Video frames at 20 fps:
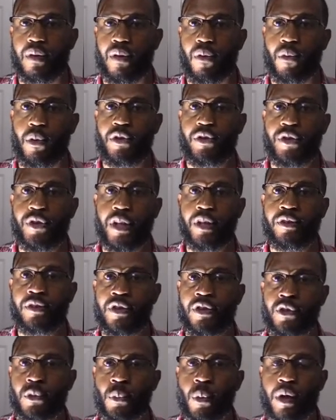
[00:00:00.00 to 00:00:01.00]
when
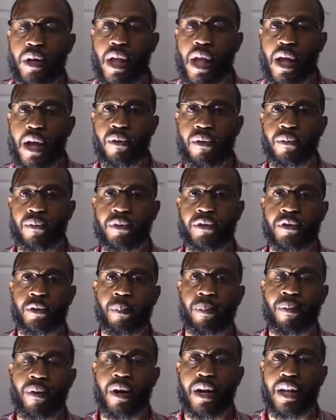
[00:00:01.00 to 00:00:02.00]
Jesus went out to
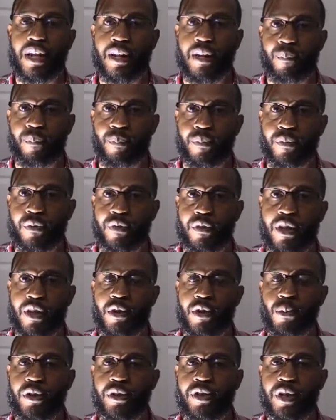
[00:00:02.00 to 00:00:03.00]
pray, he
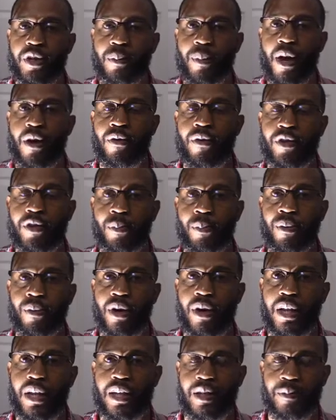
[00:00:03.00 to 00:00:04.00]
went to the mountain to
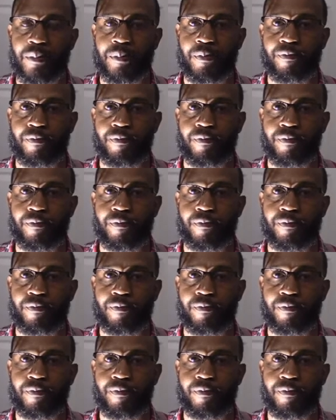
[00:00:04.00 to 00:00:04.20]
pray.